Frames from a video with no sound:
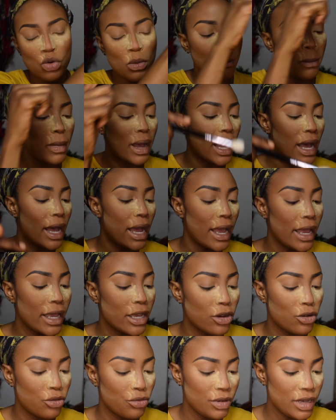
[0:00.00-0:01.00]
my
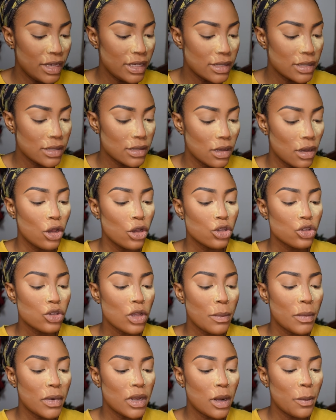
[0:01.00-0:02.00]
crease. So
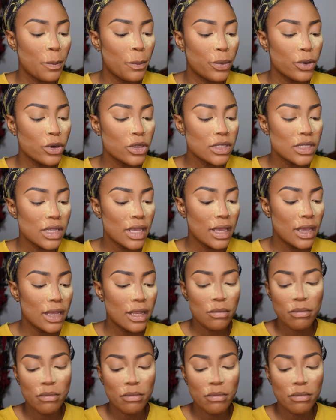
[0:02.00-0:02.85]
I'm gonna put in